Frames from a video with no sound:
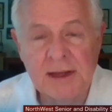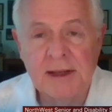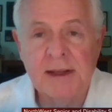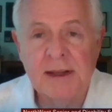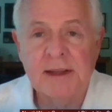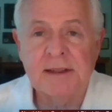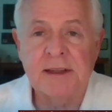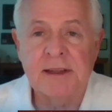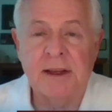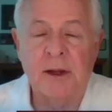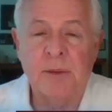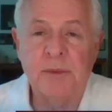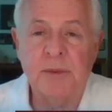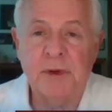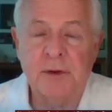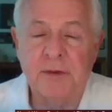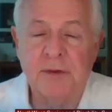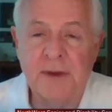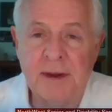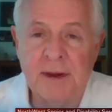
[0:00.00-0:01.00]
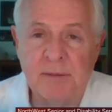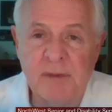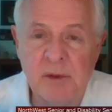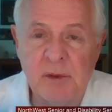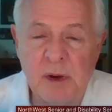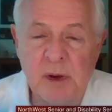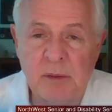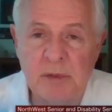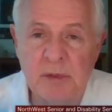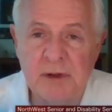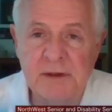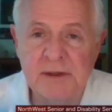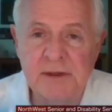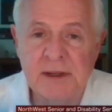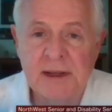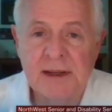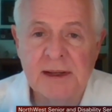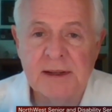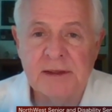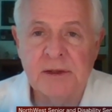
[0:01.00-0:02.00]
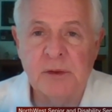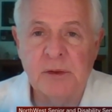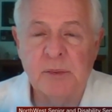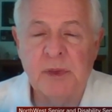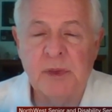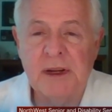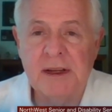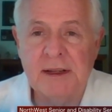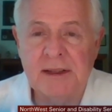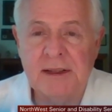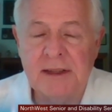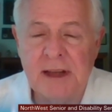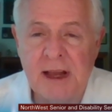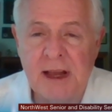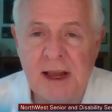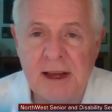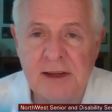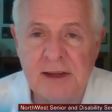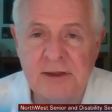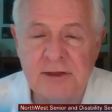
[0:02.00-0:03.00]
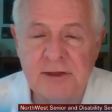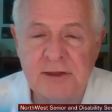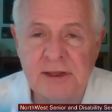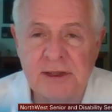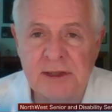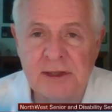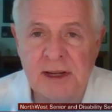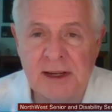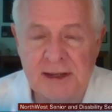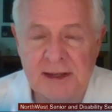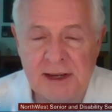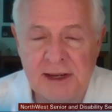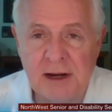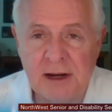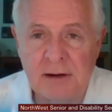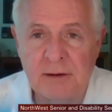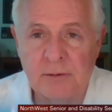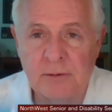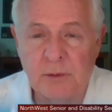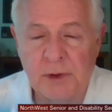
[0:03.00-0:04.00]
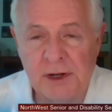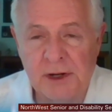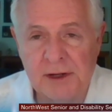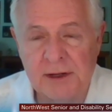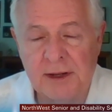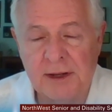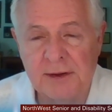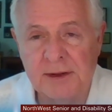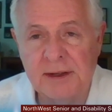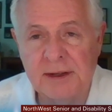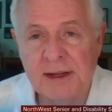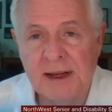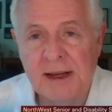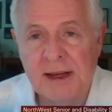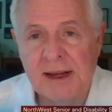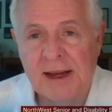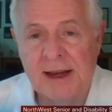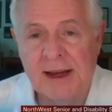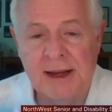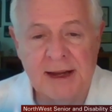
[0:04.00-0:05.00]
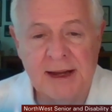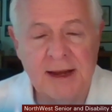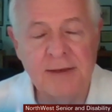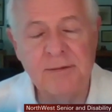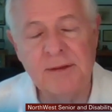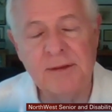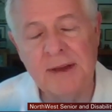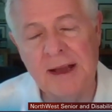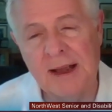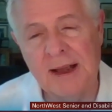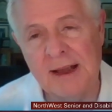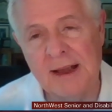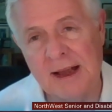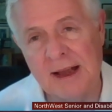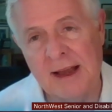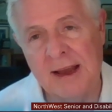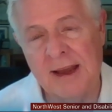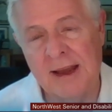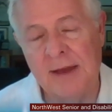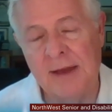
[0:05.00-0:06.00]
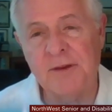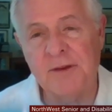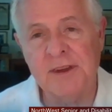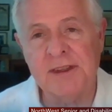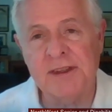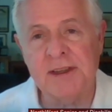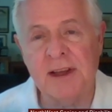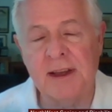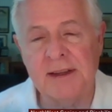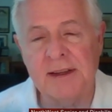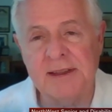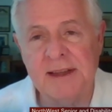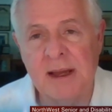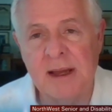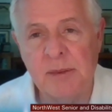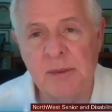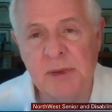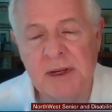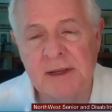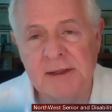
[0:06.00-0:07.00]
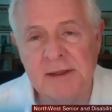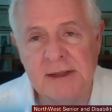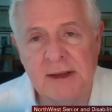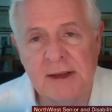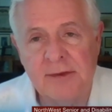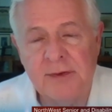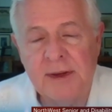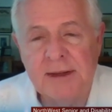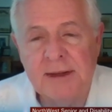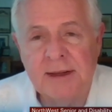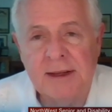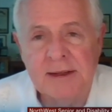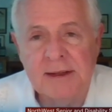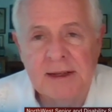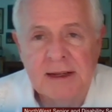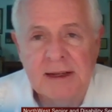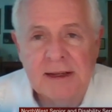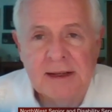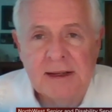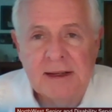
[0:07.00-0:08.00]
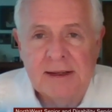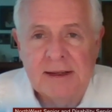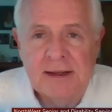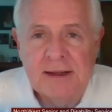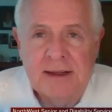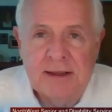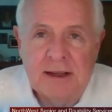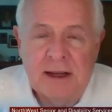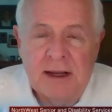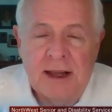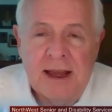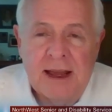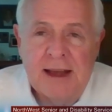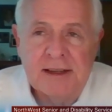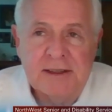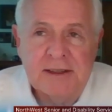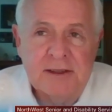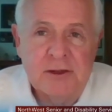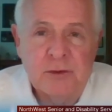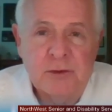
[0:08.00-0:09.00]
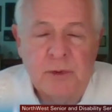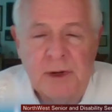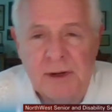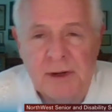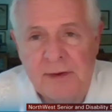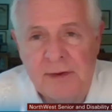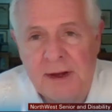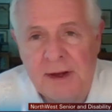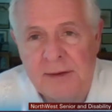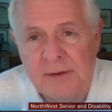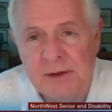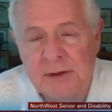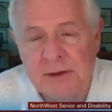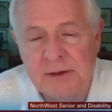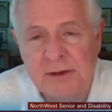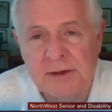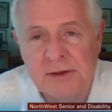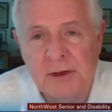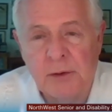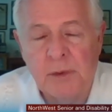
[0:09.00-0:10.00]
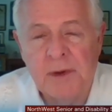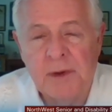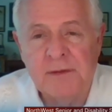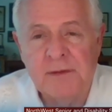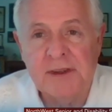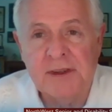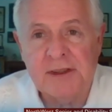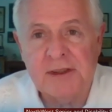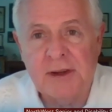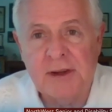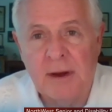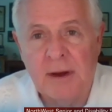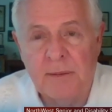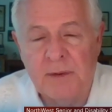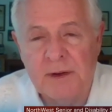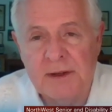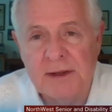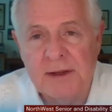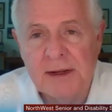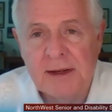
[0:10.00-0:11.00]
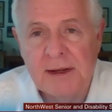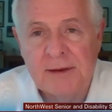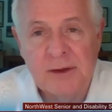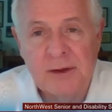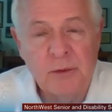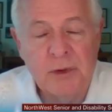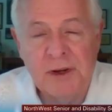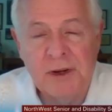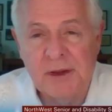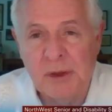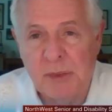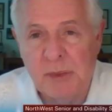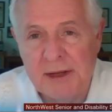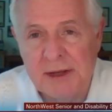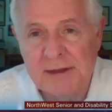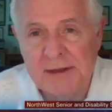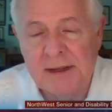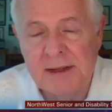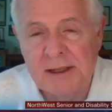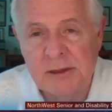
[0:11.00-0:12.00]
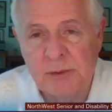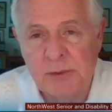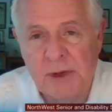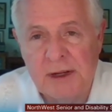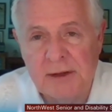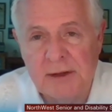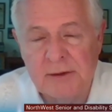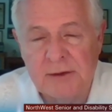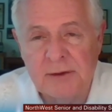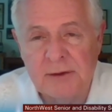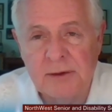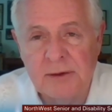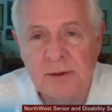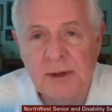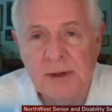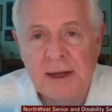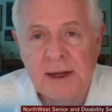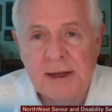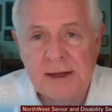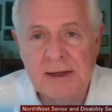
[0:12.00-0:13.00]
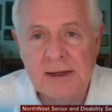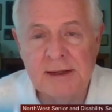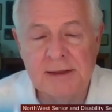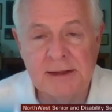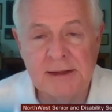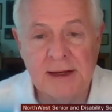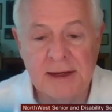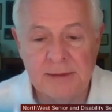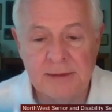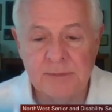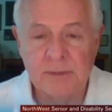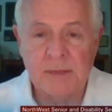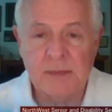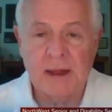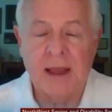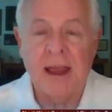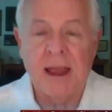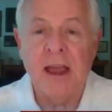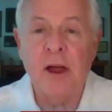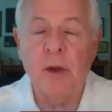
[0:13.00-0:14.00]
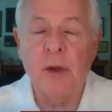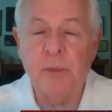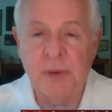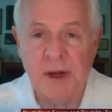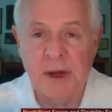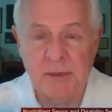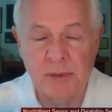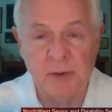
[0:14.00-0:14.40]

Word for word: to help their family members, to be engaged, to take care of one another. And I, I emphasize that because I think that in the last 25 years or so, we've discovered that one of the best things we can do is help people